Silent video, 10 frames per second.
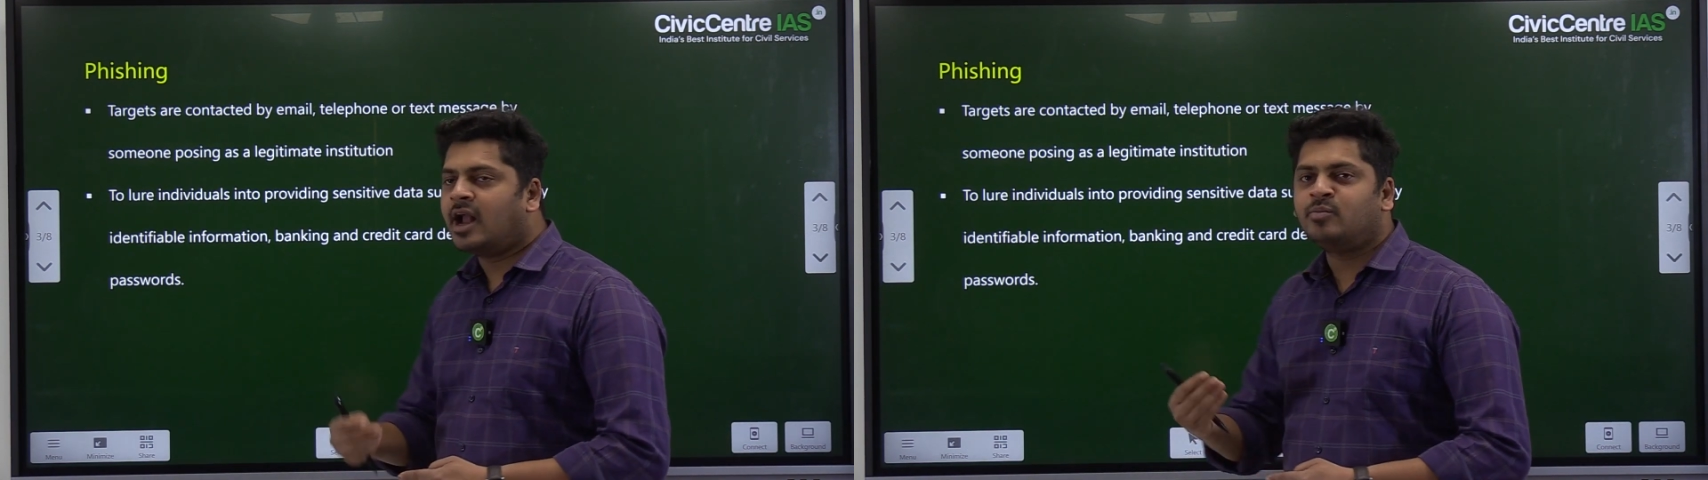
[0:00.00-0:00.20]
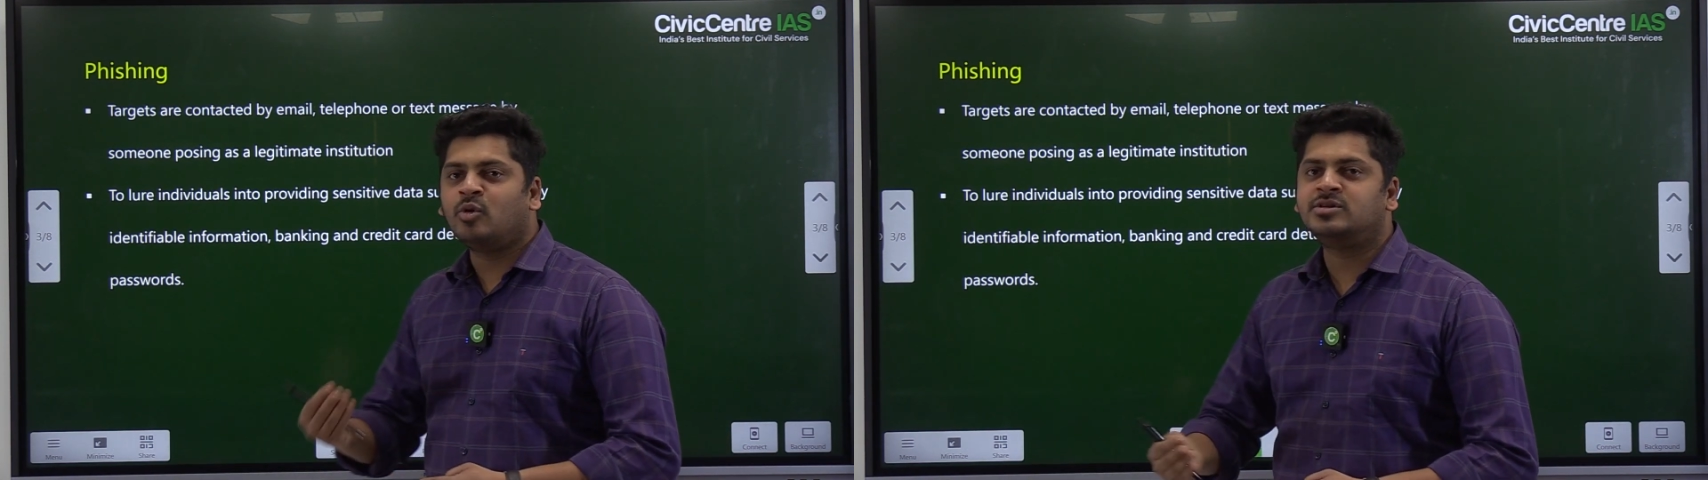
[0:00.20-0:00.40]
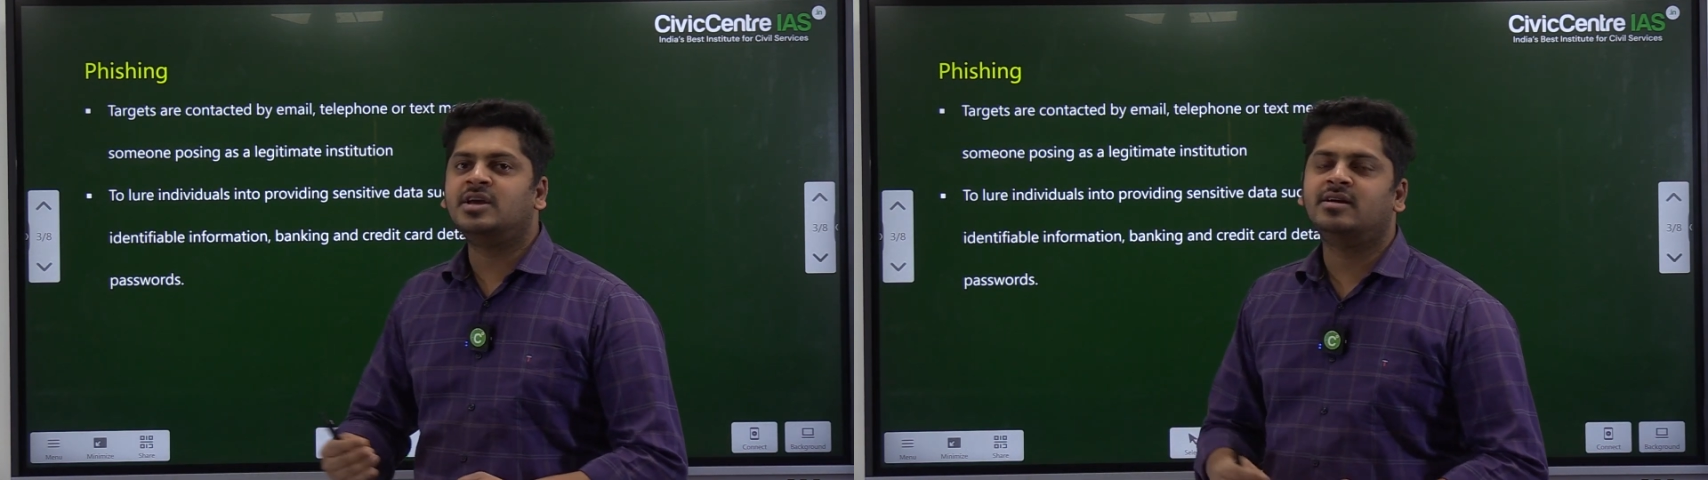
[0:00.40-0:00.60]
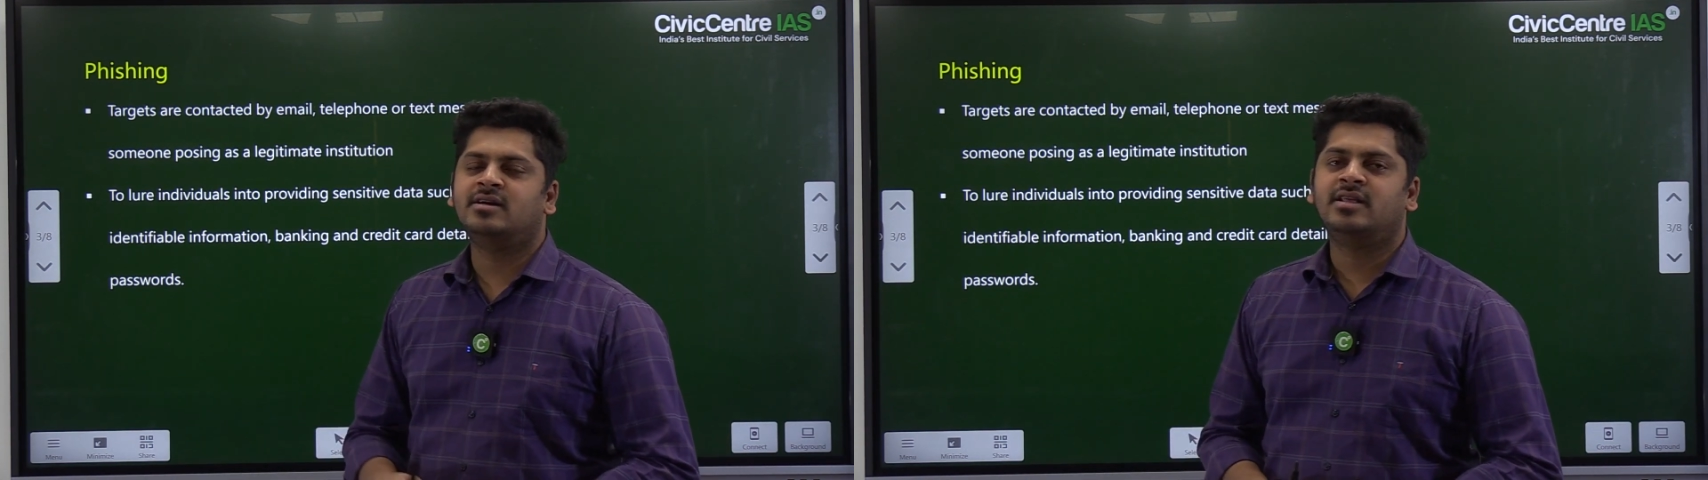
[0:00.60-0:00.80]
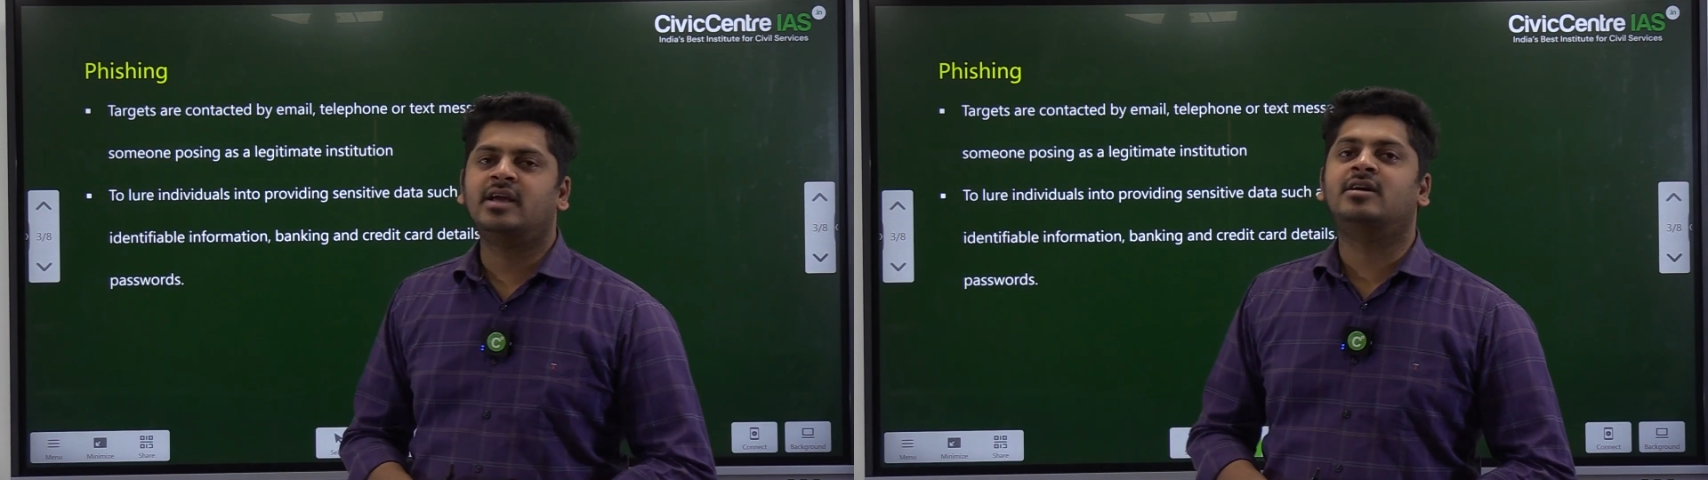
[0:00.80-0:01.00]
and posing
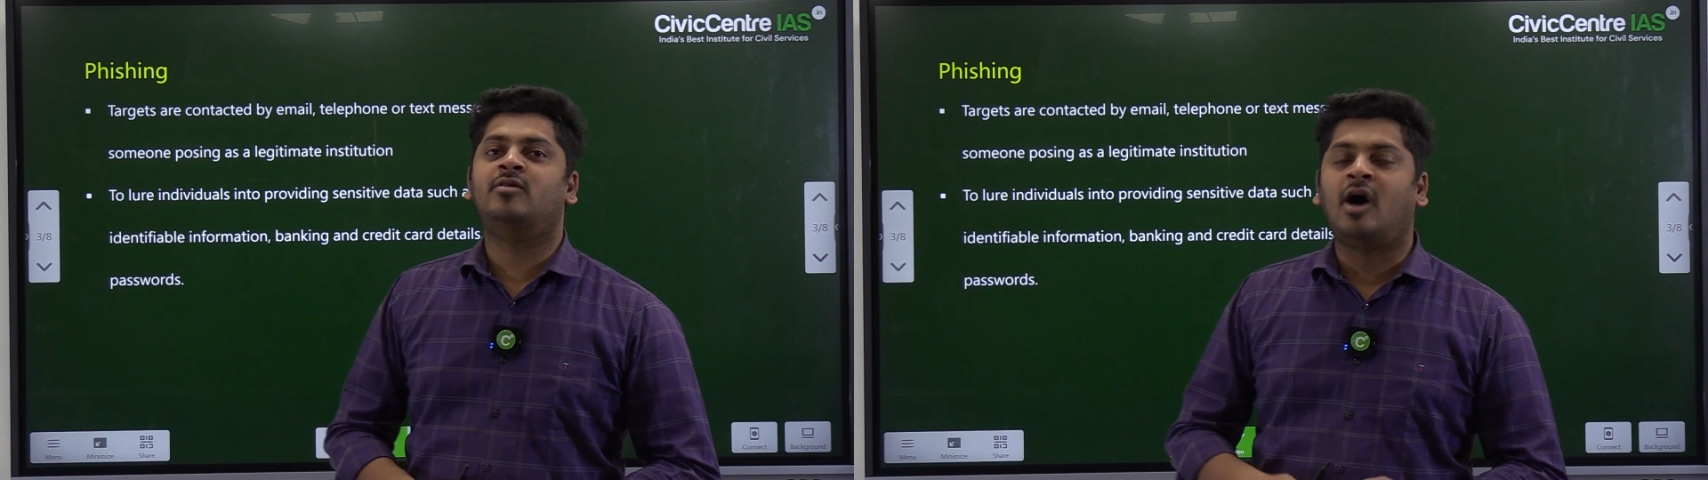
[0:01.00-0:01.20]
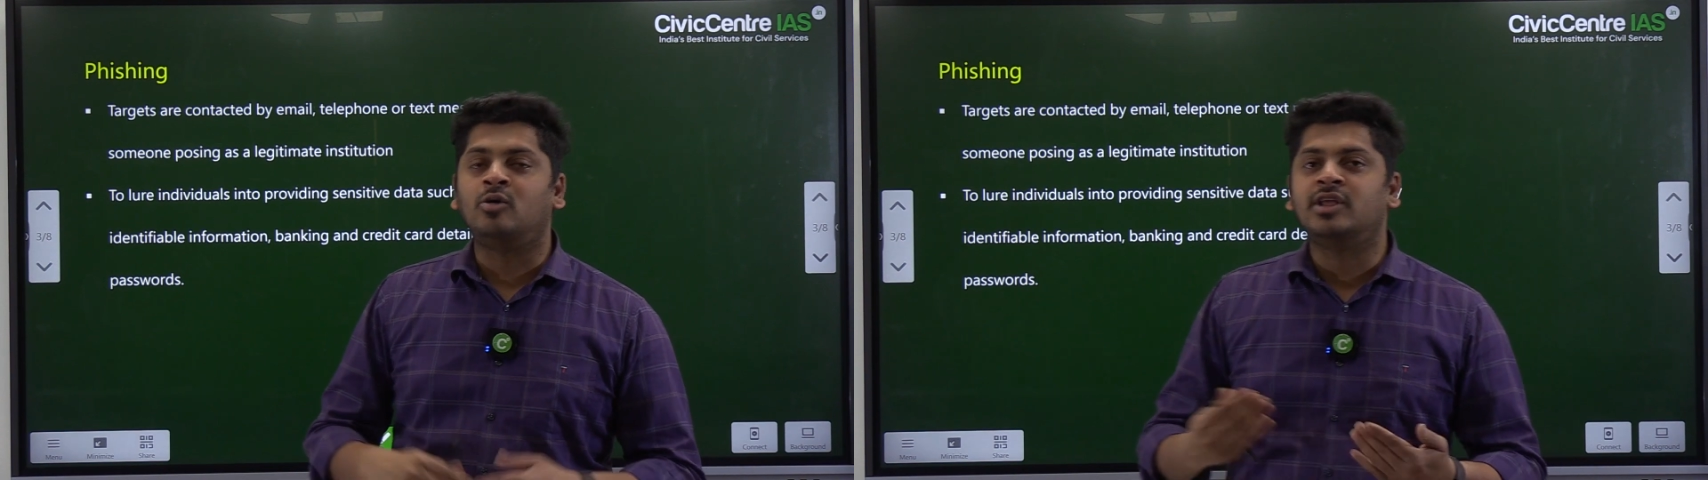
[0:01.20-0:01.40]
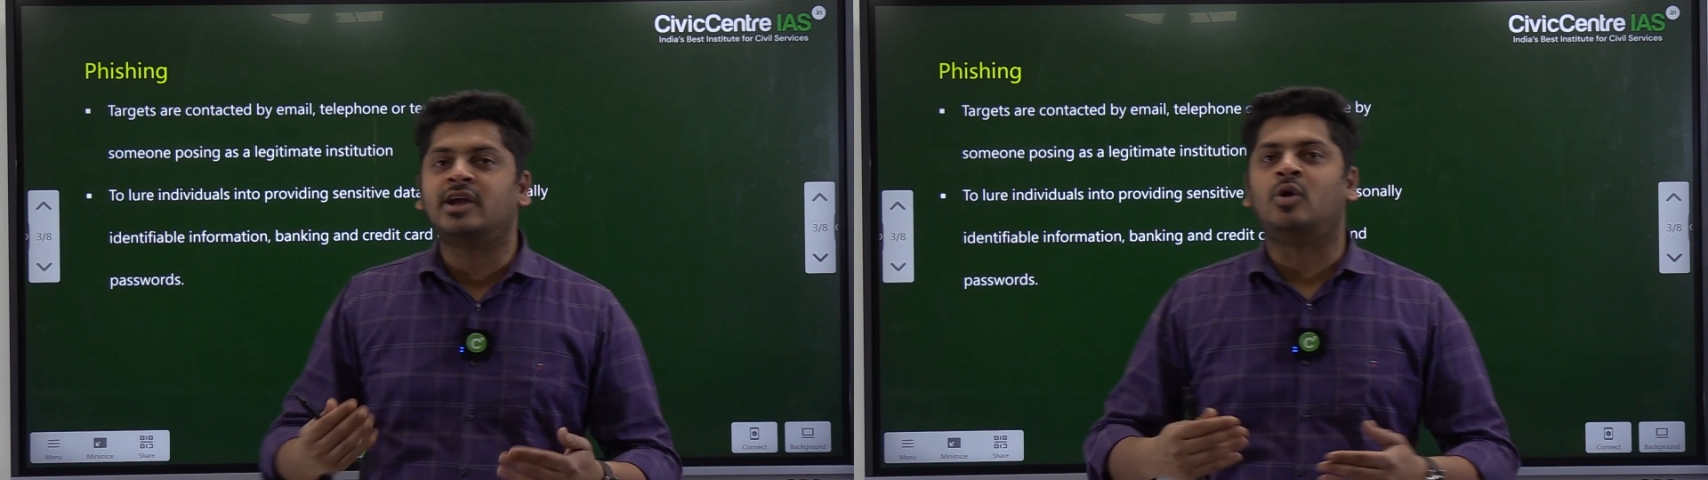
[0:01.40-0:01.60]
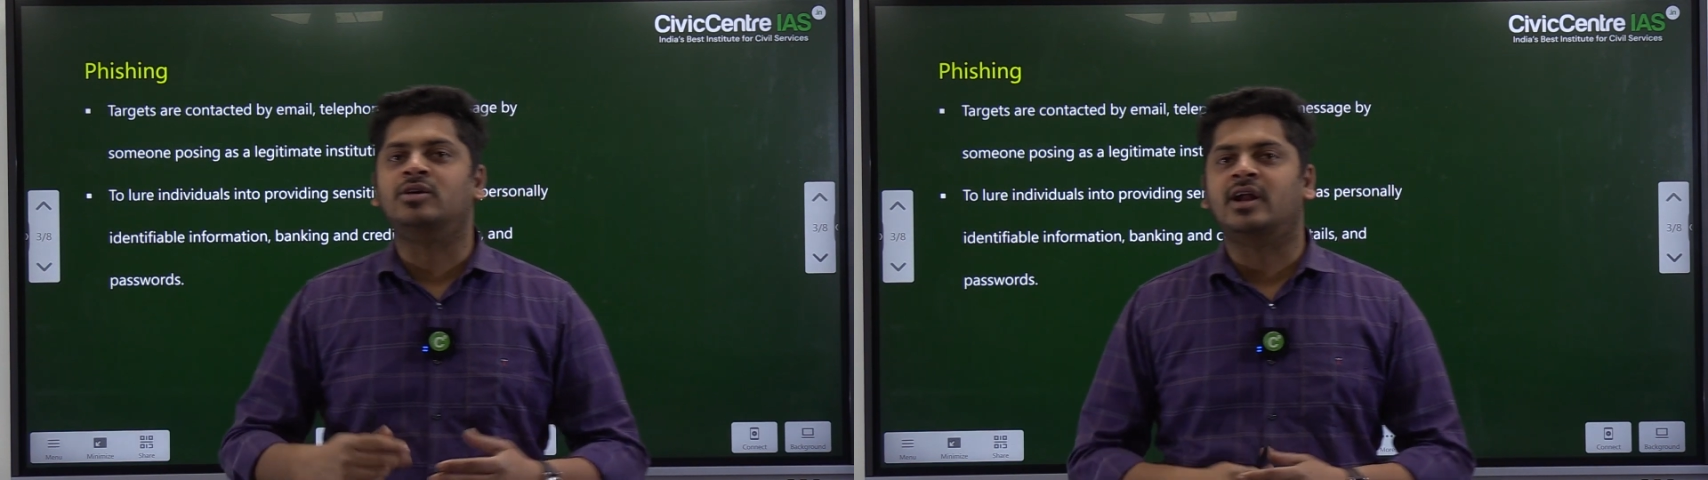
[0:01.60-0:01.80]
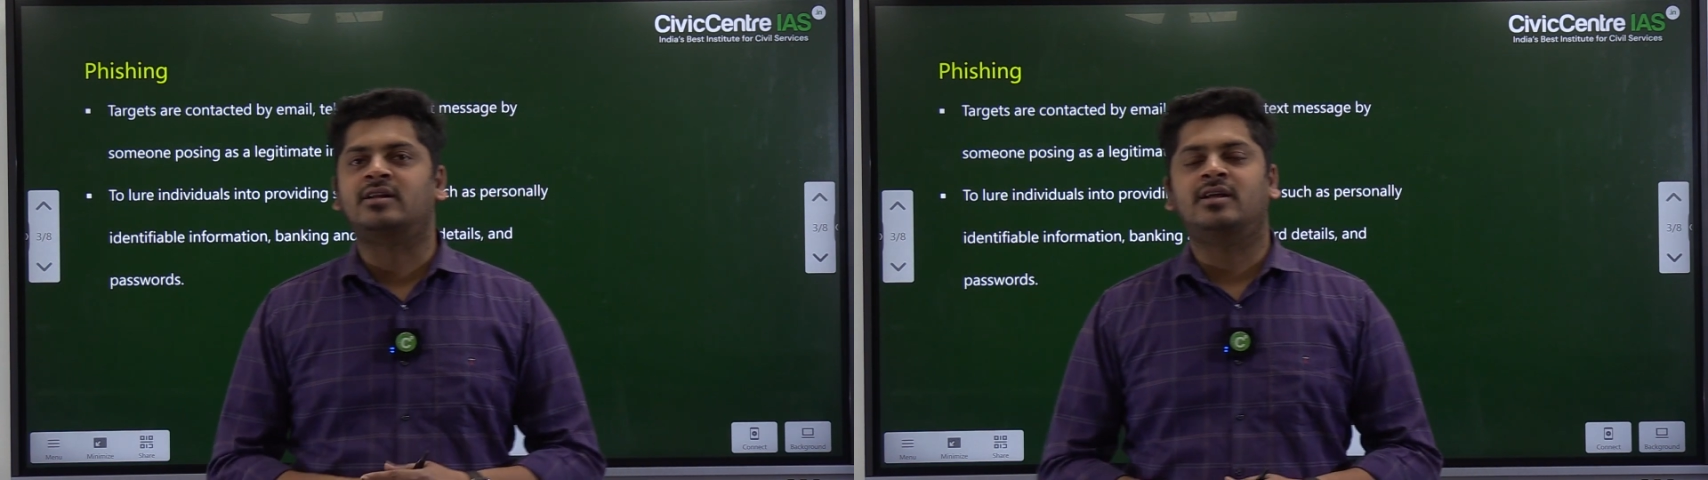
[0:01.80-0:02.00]
like how do they
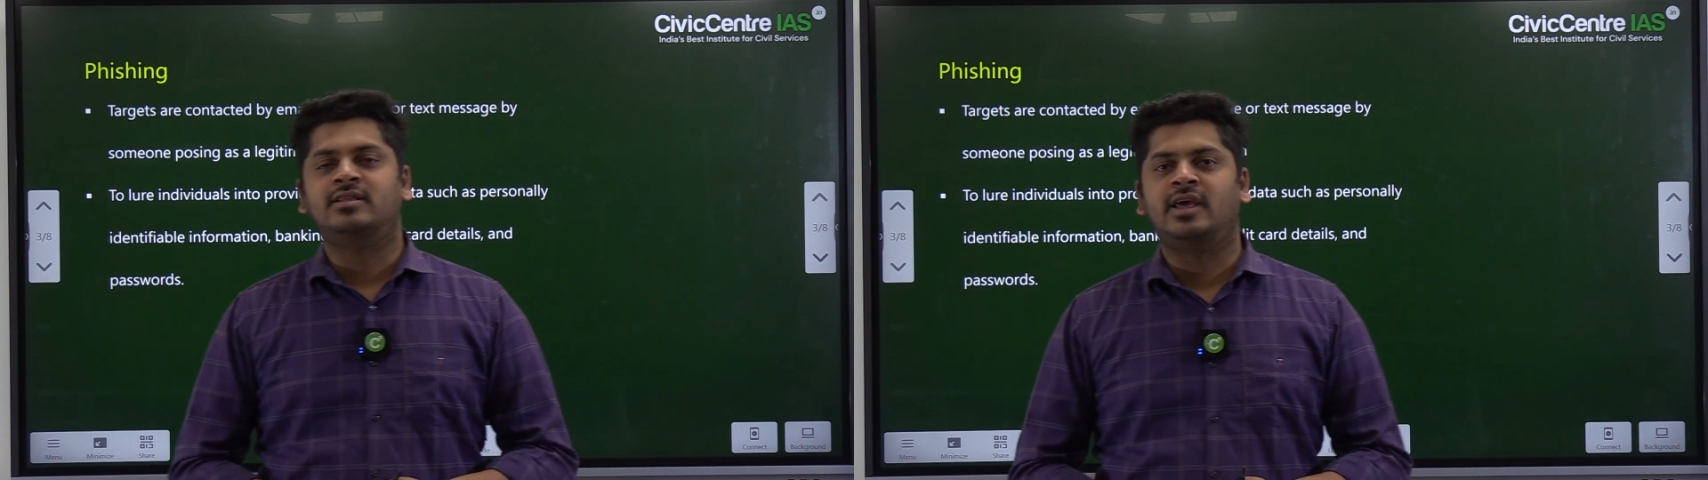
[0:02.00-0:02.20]
contact?